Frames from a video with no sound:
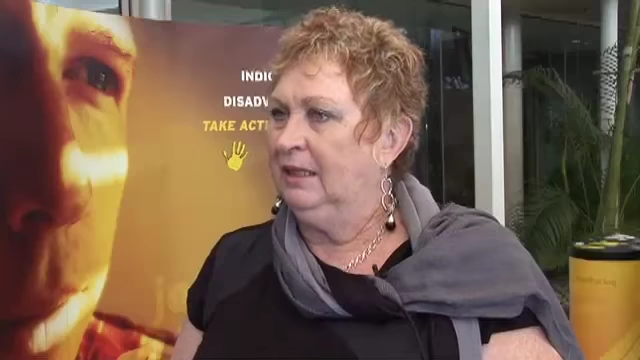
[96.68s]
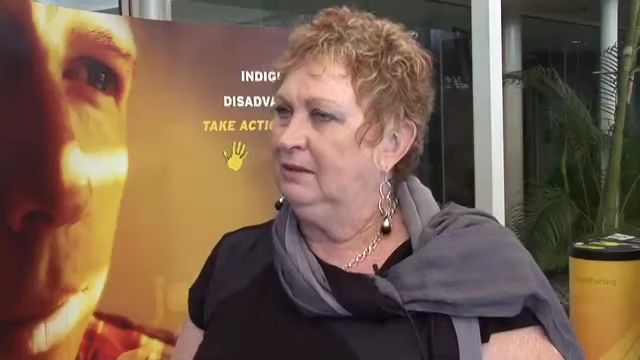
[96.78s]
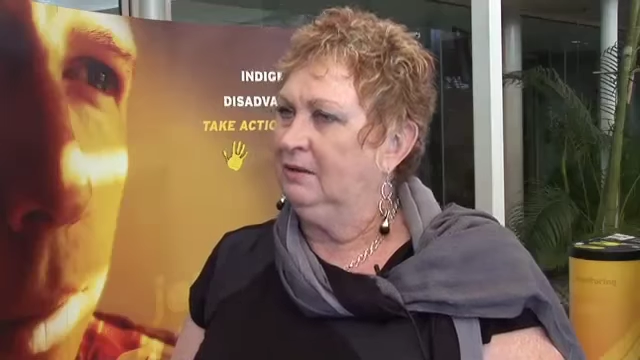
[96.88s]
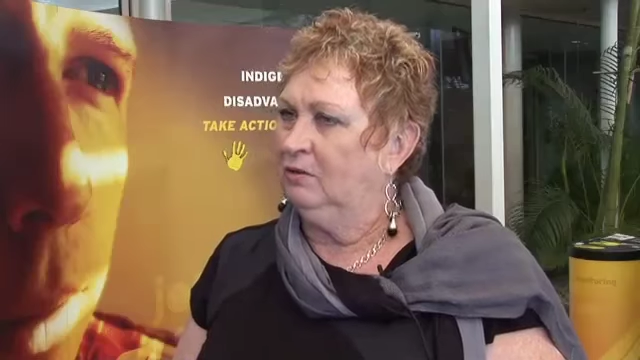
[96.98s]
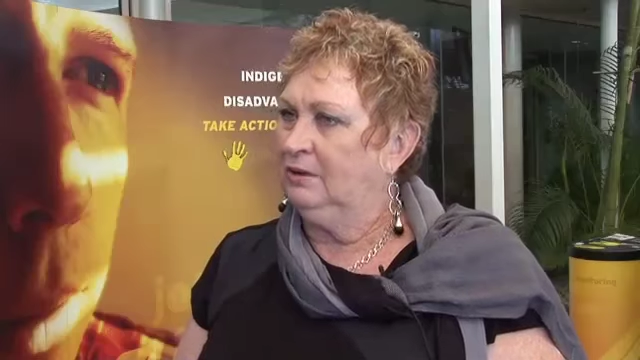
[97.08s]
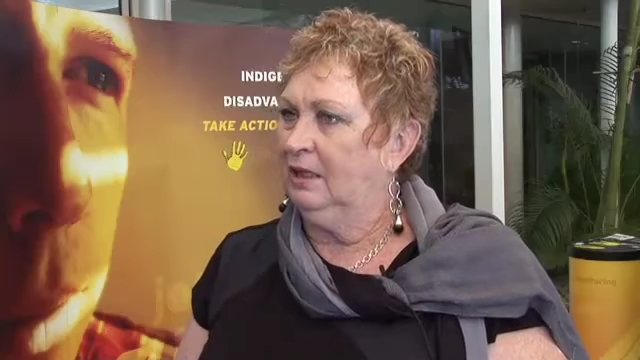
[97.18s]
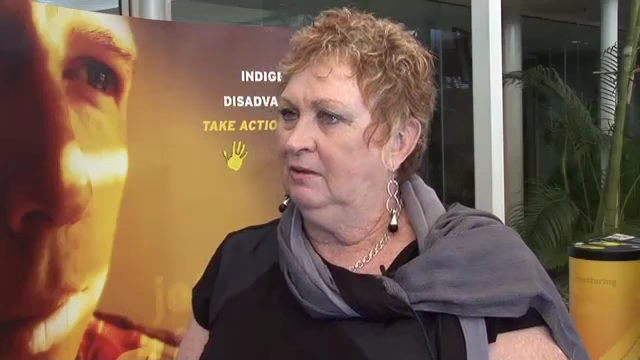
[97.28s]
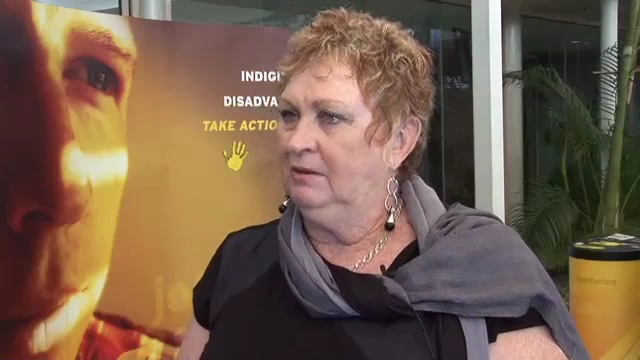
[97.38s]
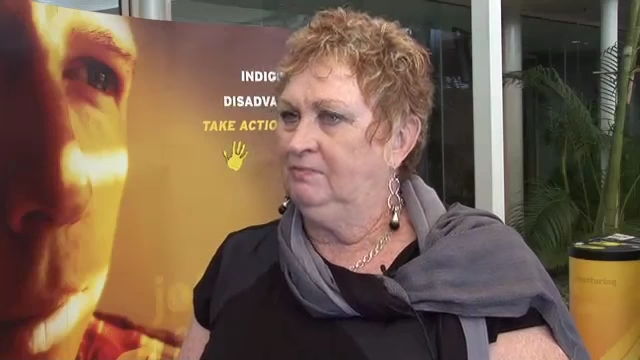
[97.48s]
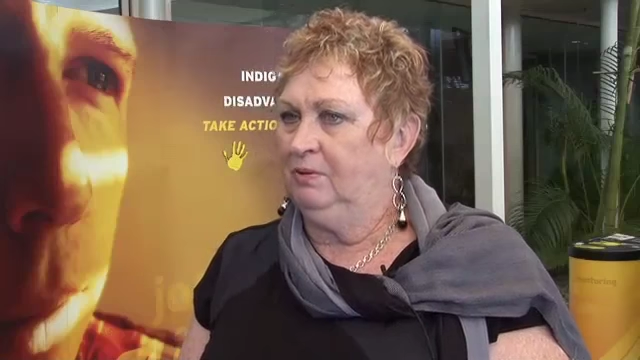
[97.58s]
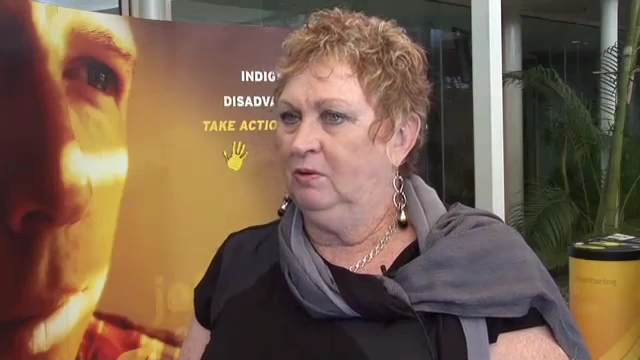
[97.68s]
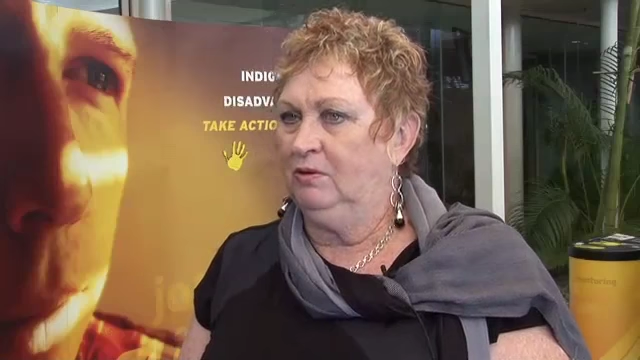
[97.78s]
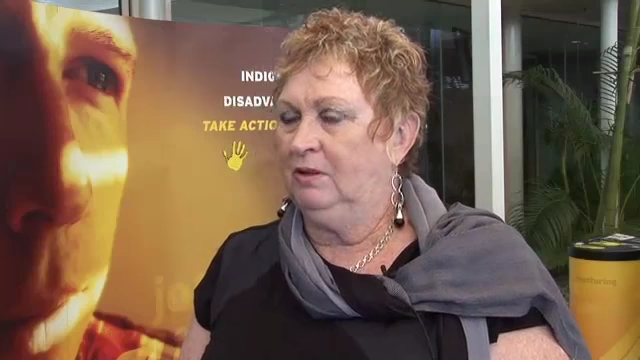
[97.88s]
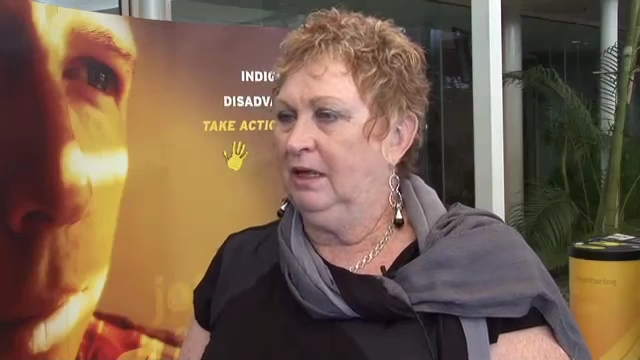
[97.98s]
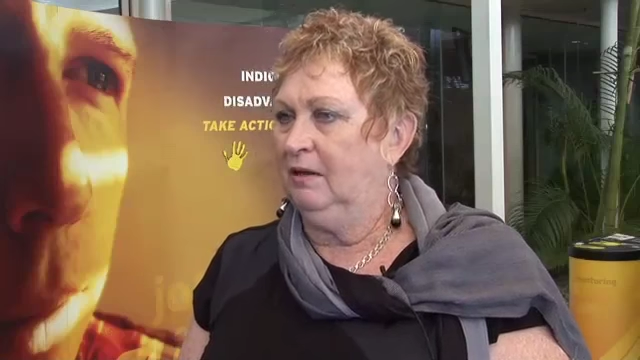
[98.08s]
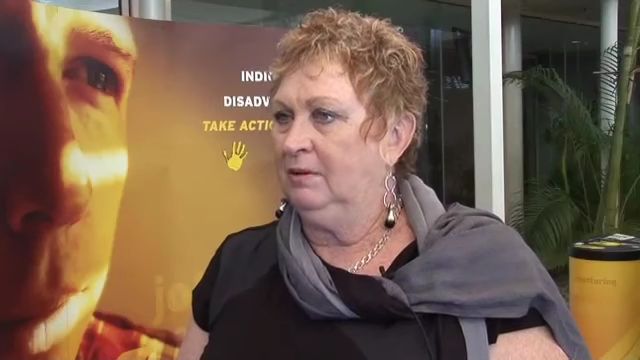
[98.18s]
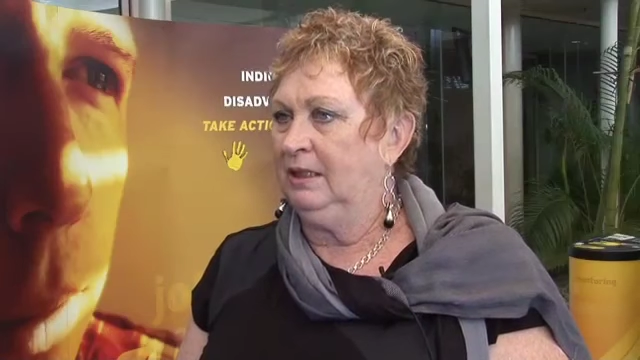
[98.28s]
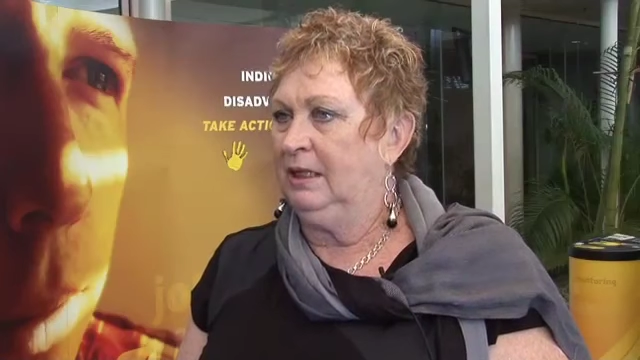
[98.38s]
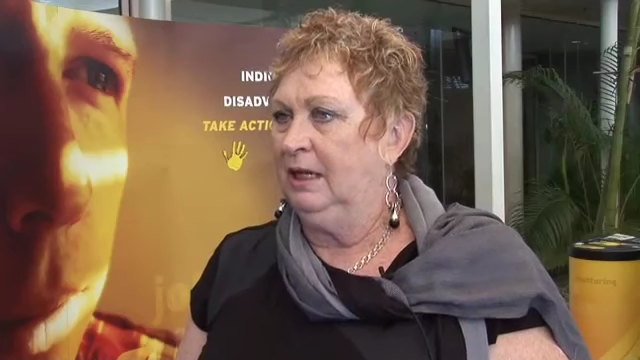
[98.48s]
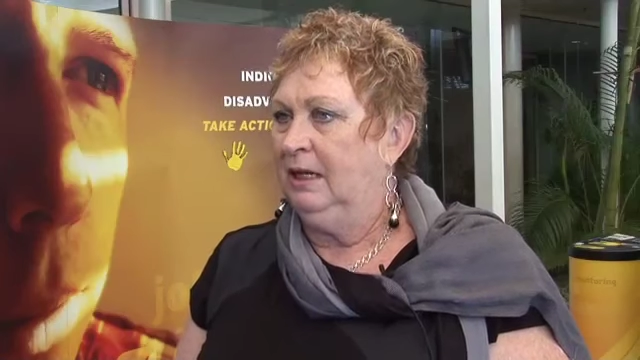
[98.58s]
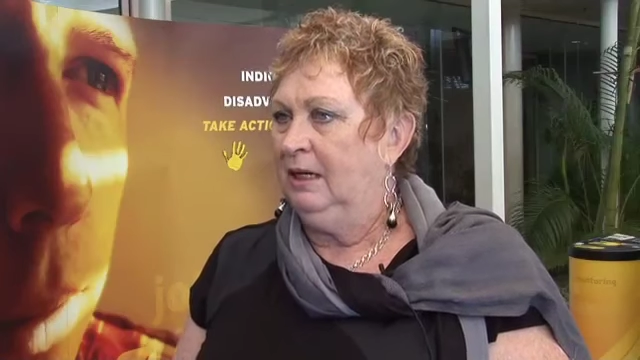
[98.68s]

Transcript: it's also important that we